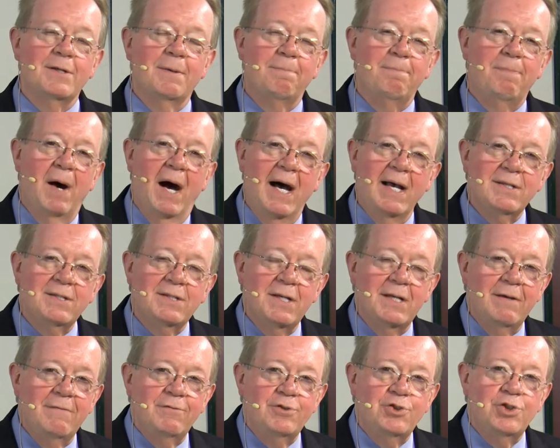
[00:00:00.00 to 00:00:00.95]
a
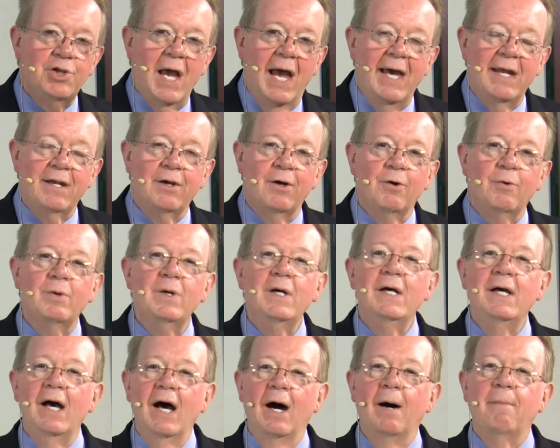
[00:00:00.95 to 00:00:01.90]
positive shadow
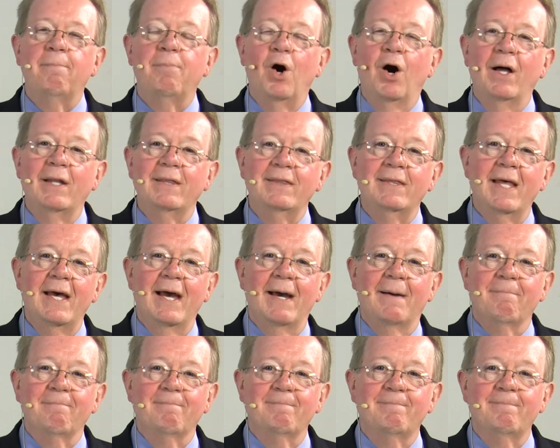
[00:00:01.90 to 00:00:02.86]
upon
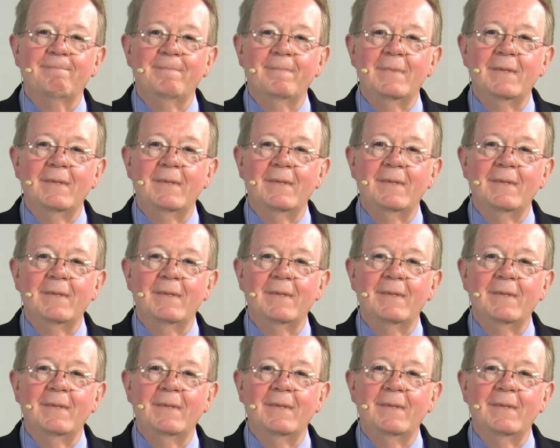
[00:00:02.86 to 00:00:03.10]
them.